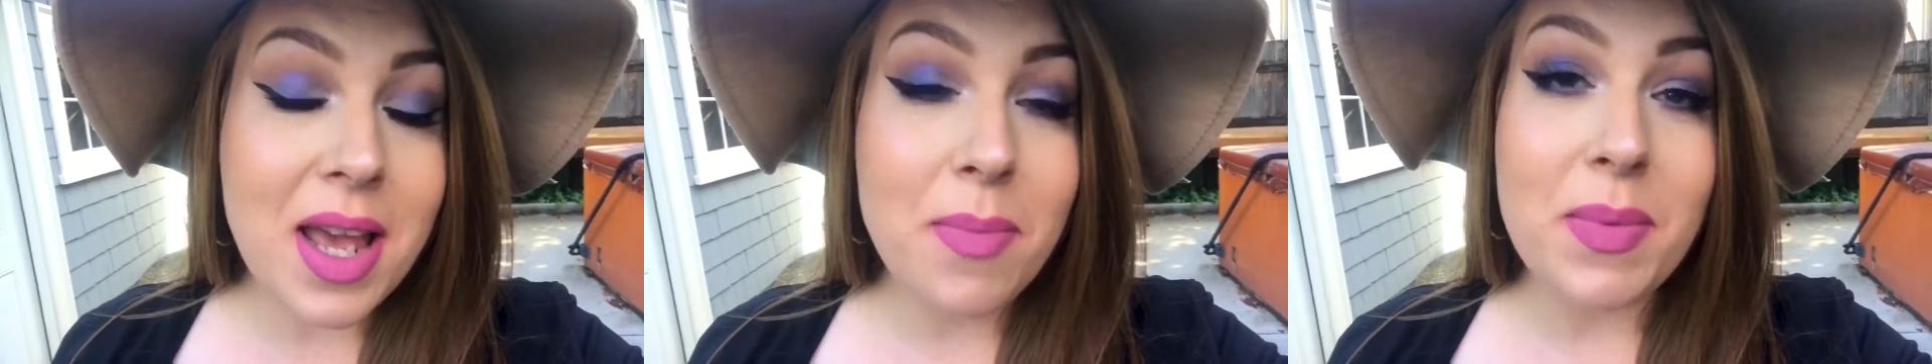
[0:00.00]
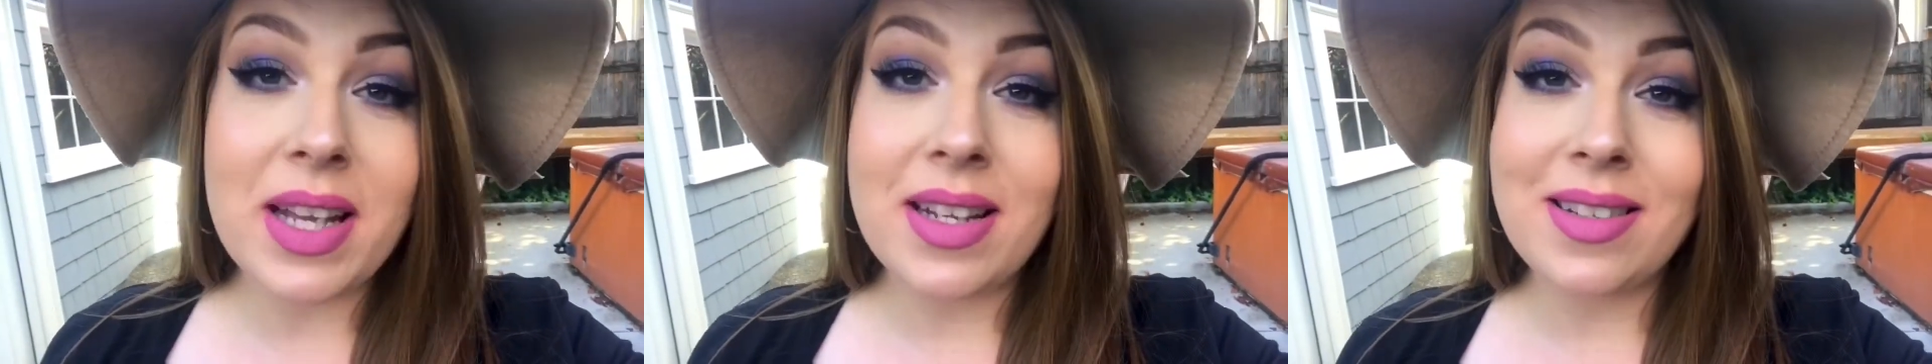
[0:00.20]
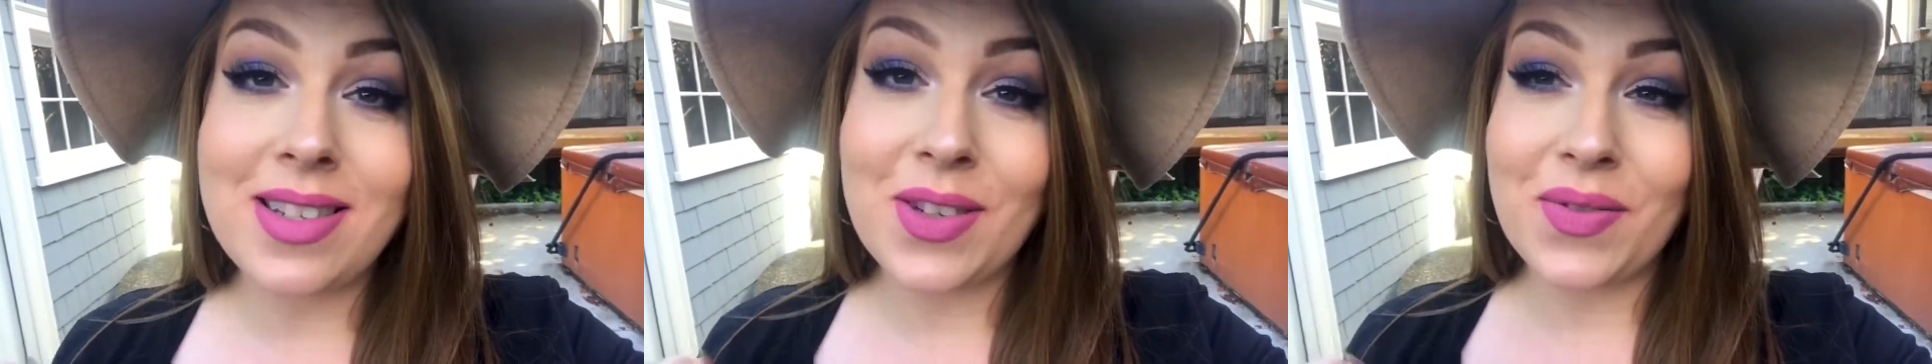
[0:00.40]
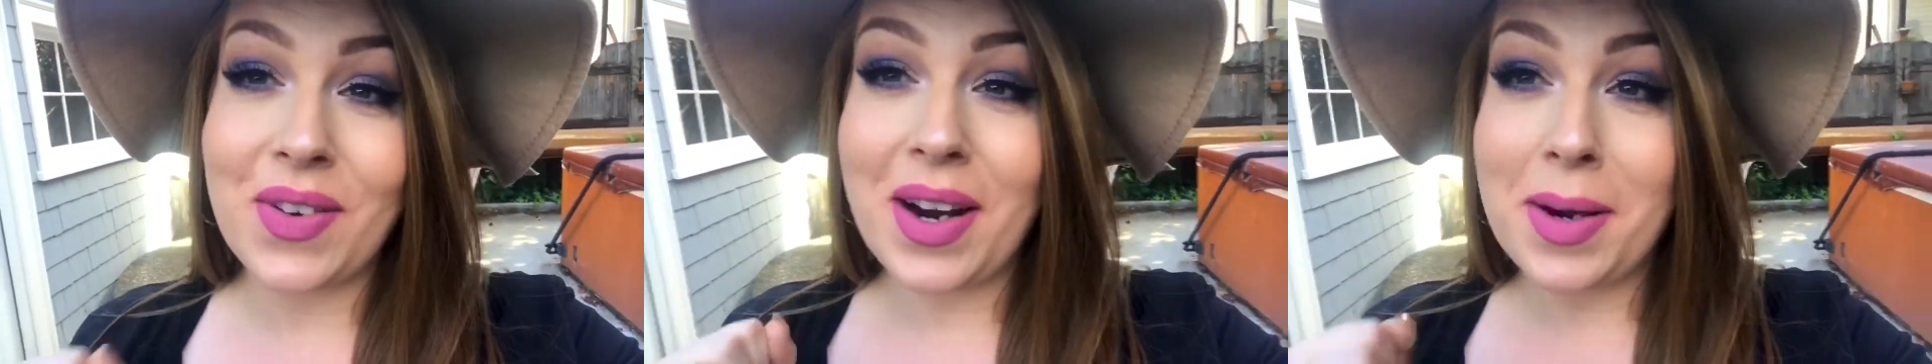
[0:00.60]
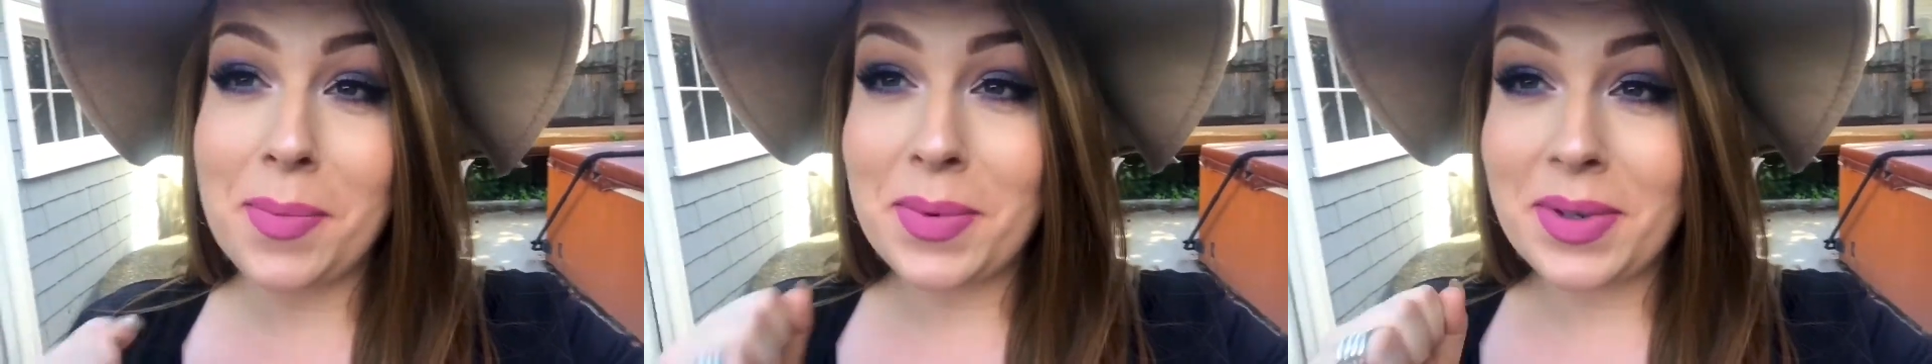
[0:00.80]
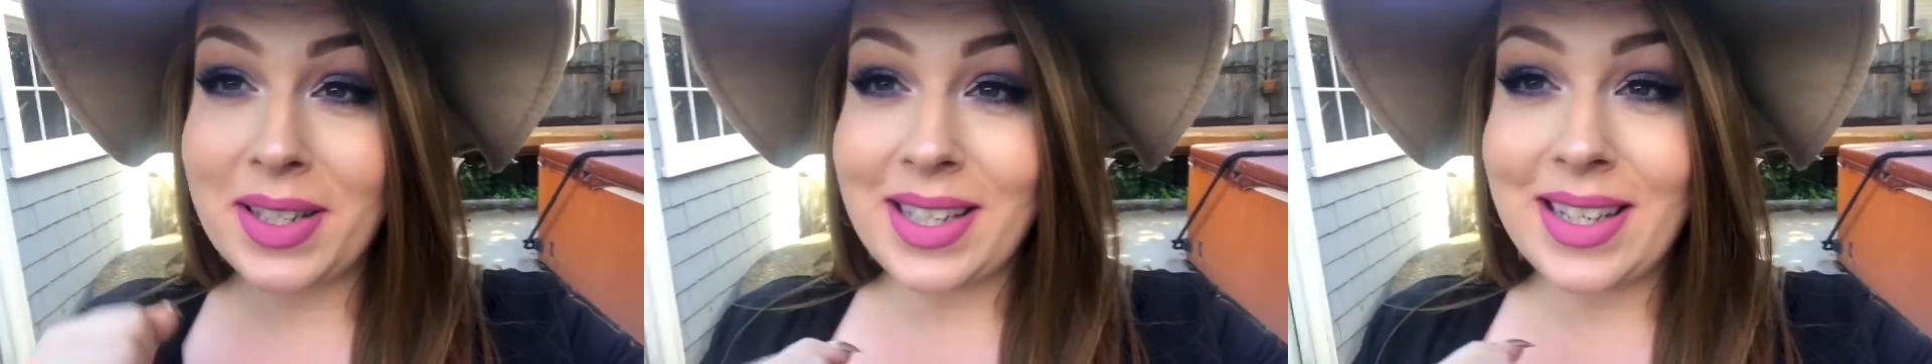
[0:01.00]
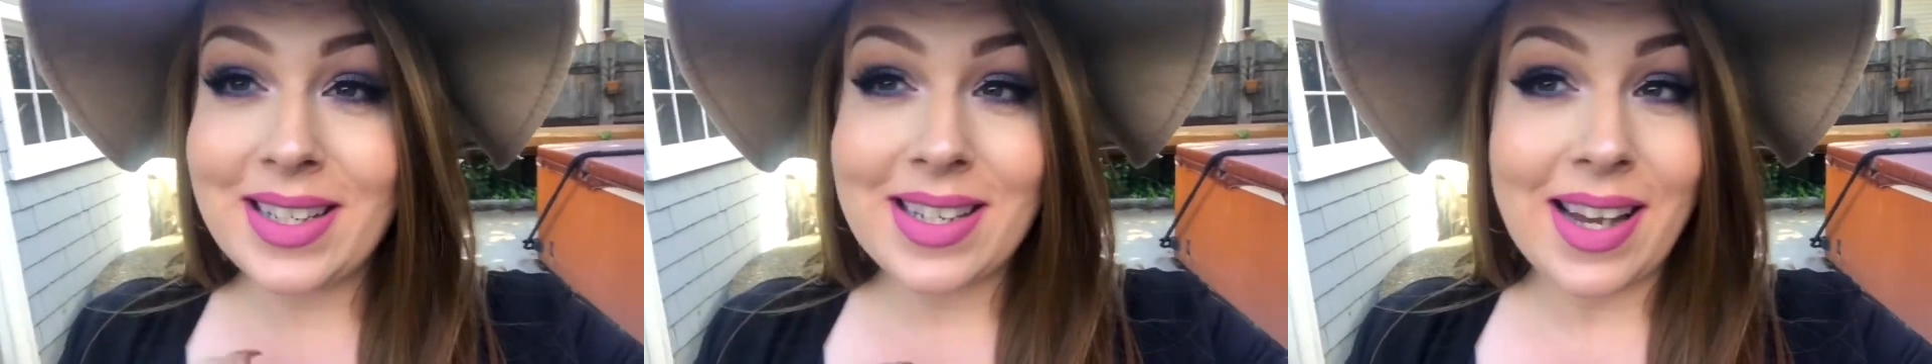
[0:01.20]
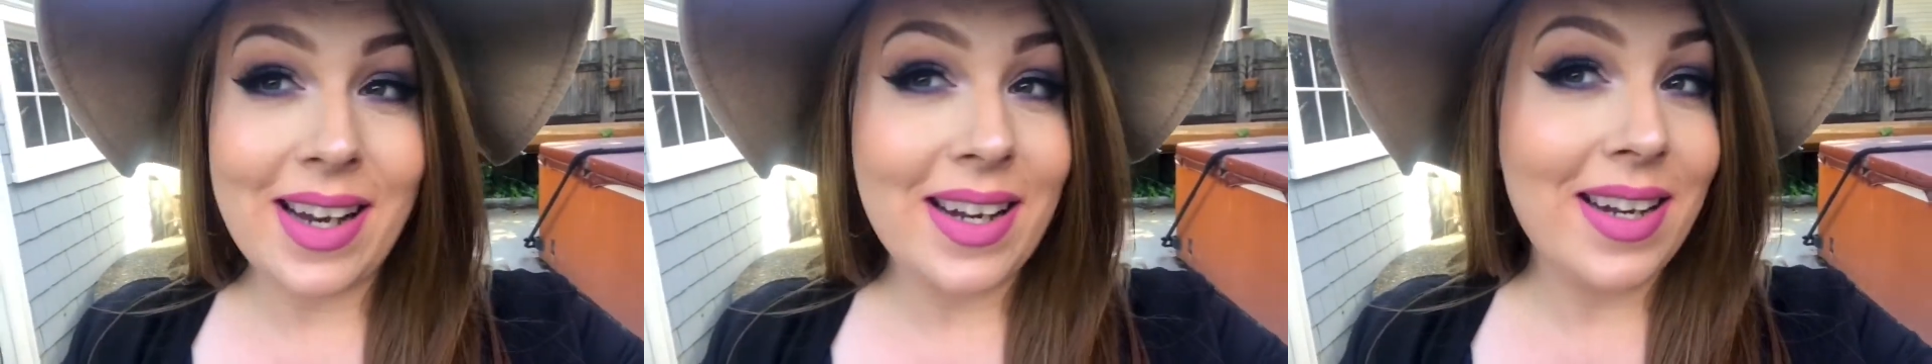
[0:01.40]
but so far I'm really
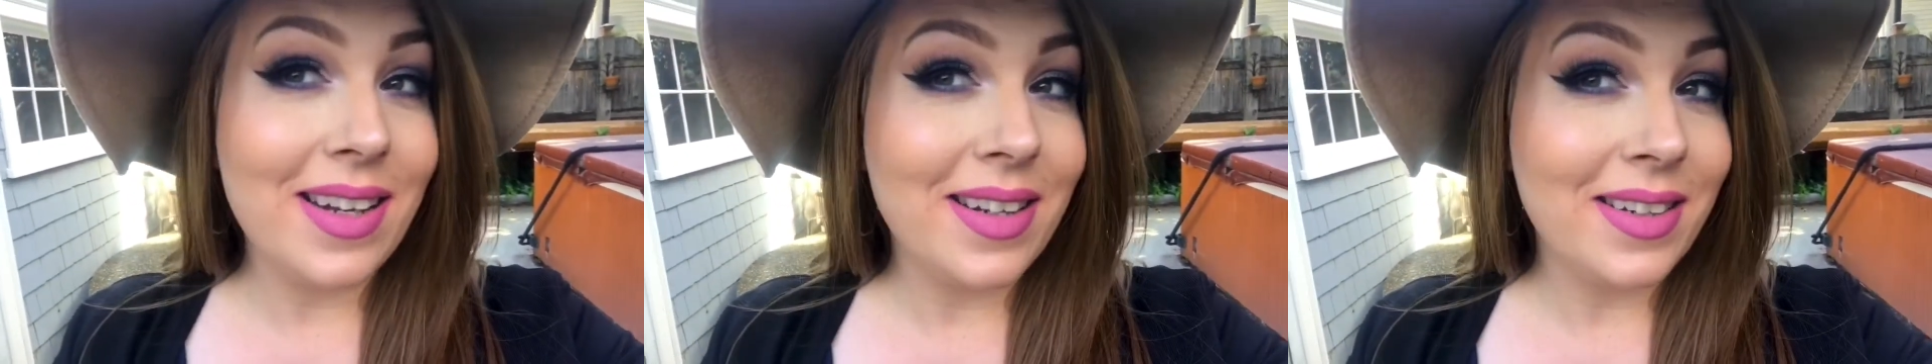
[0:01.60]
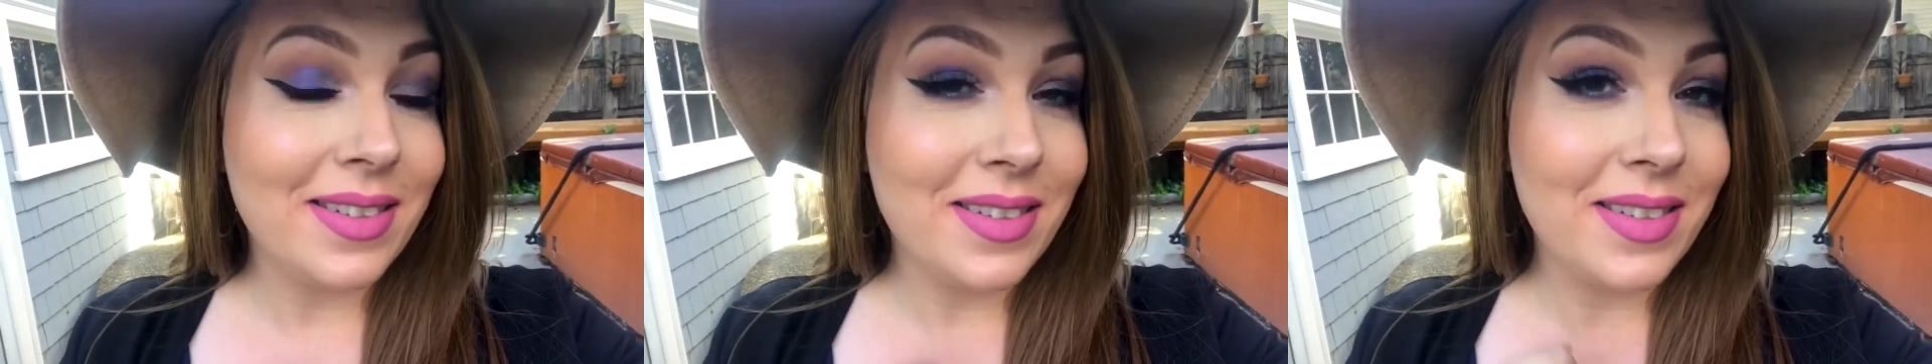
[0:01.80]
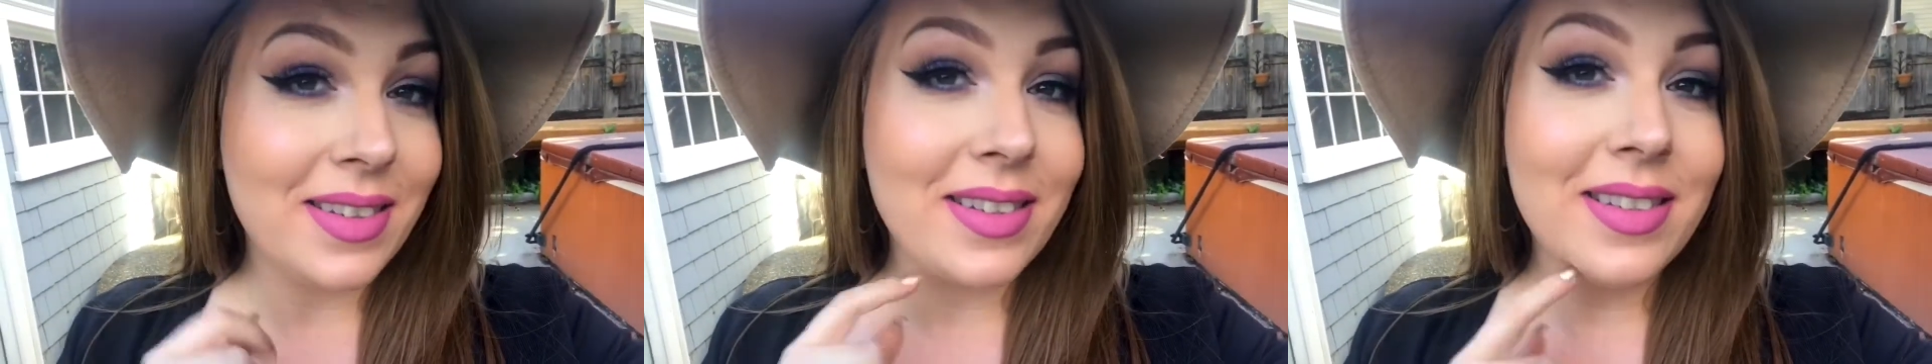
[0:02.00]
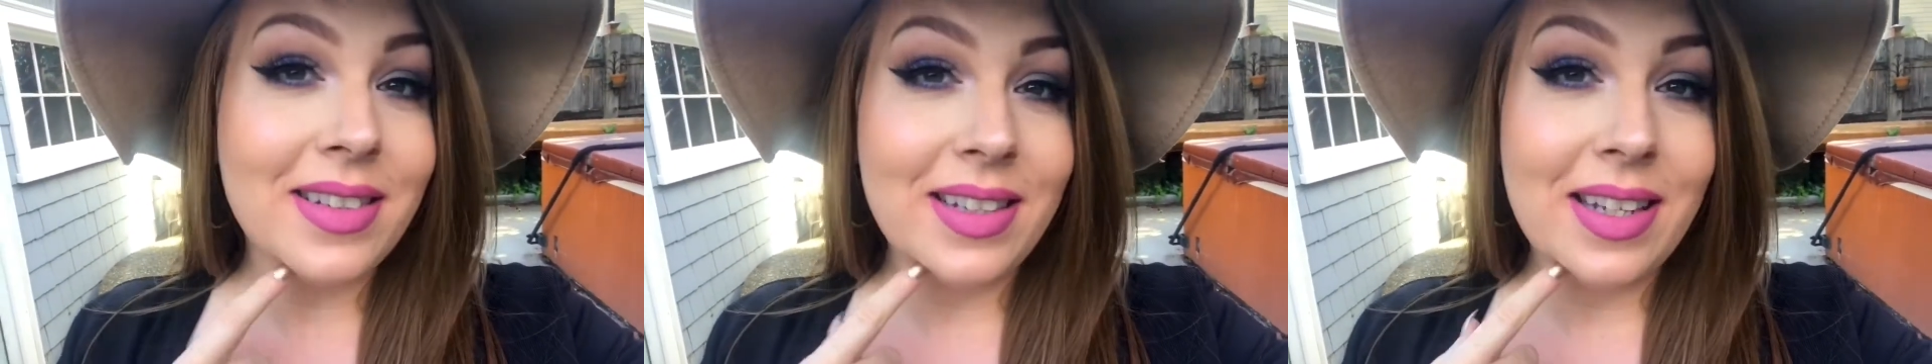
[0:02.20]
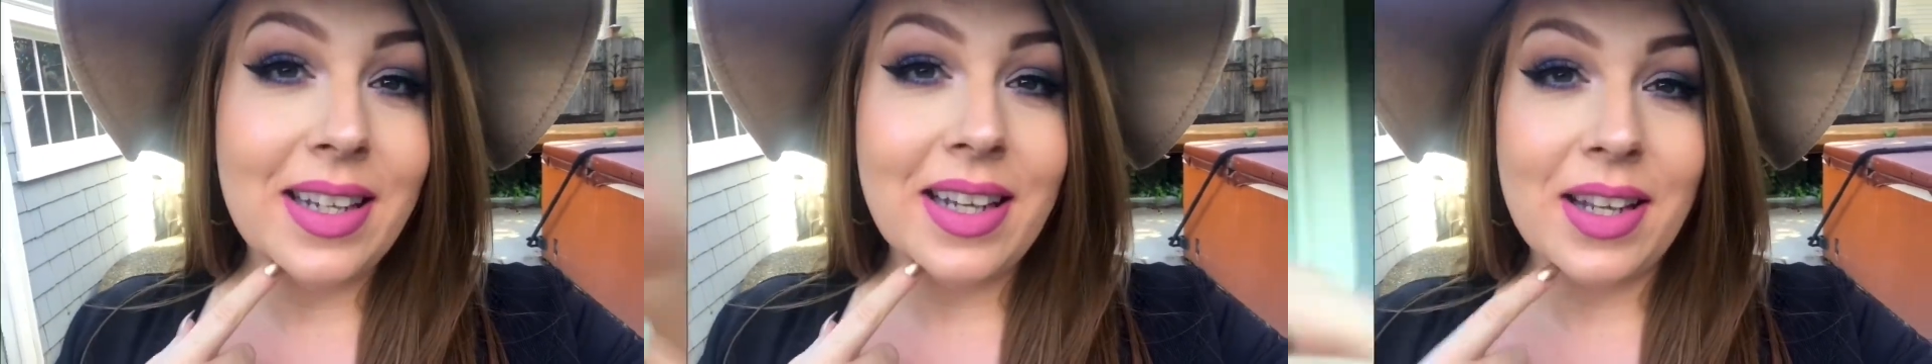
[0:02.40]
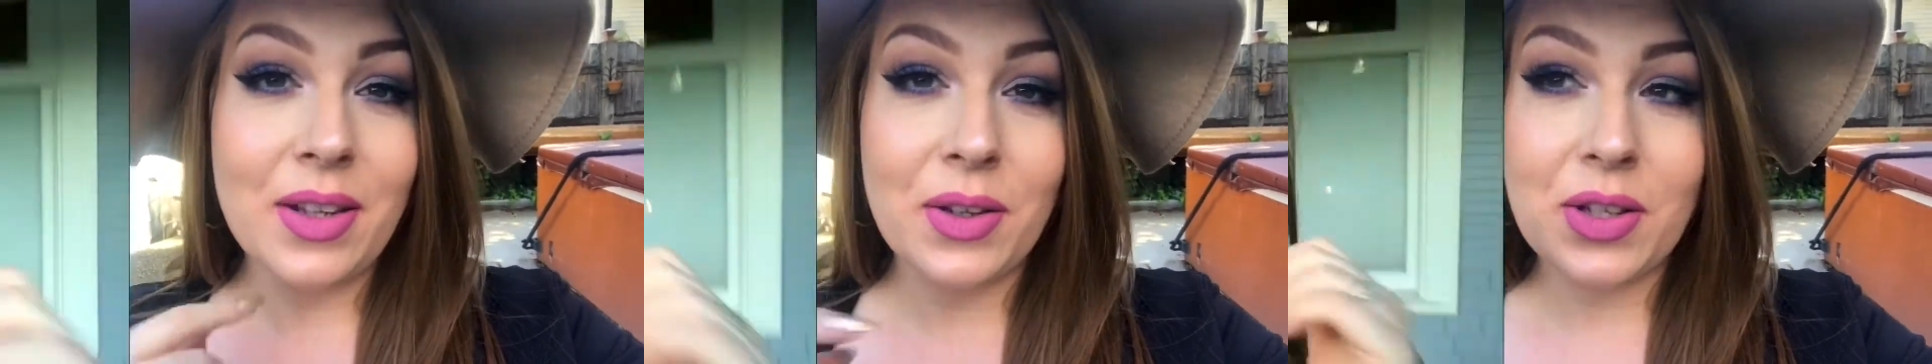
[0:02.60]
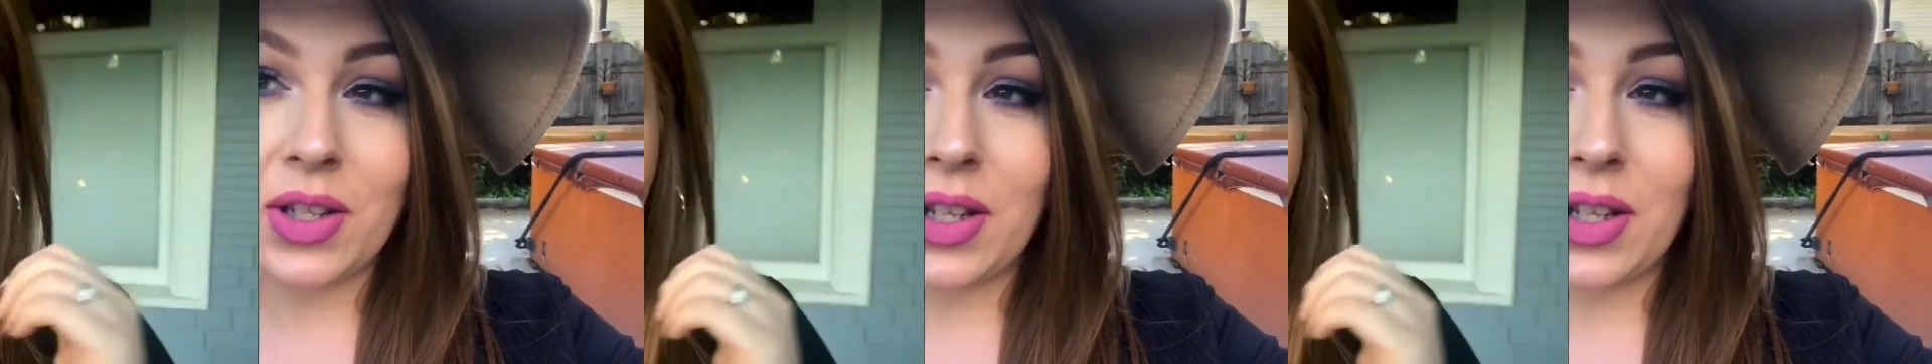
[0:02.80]
excited. Looks